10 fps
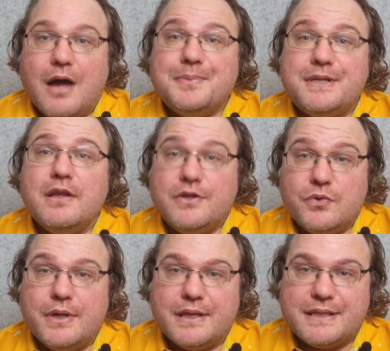I'm still
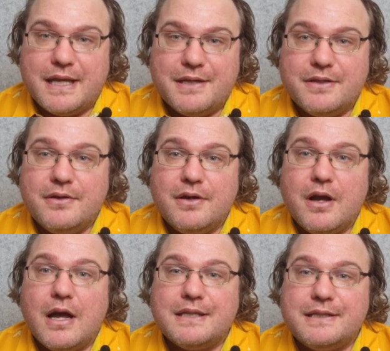enjoying the season.
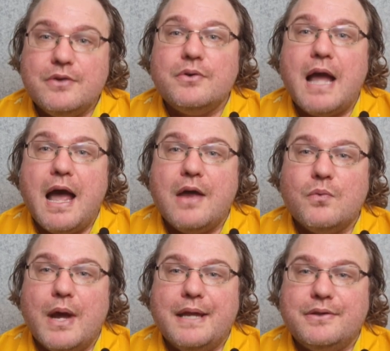I still
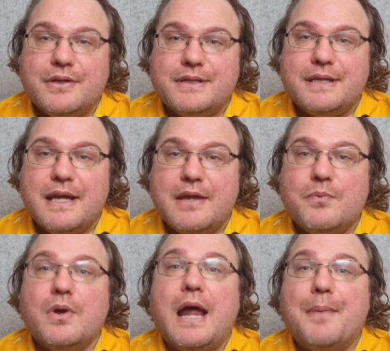can't wait to
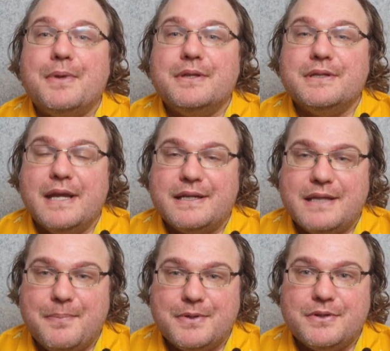see what happens
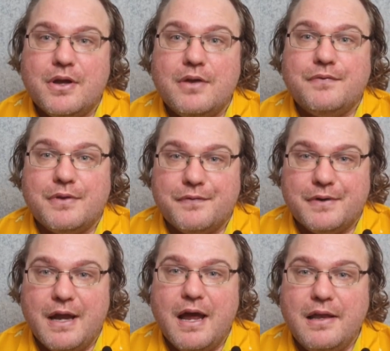next episode for the
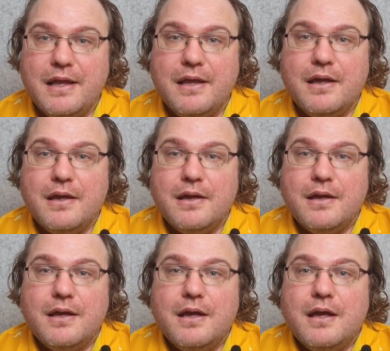finale.
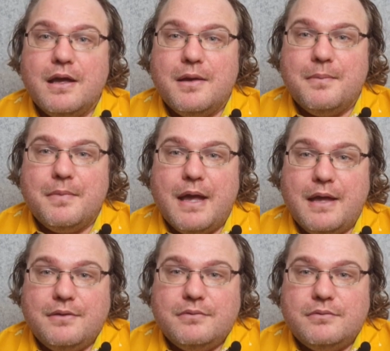
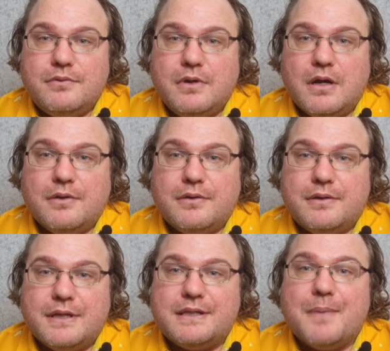And, you know,
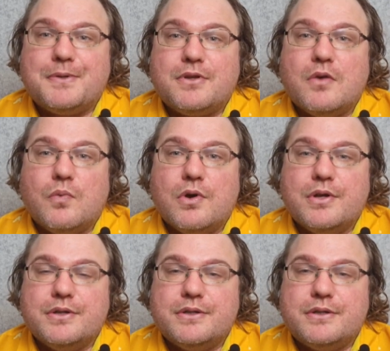this episode
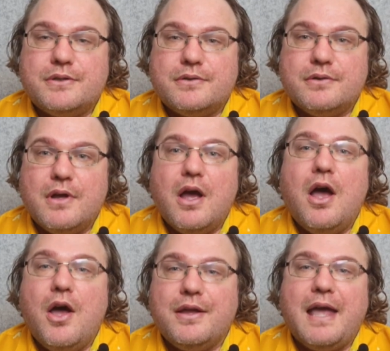was
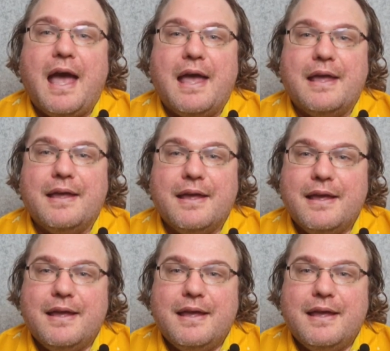okay.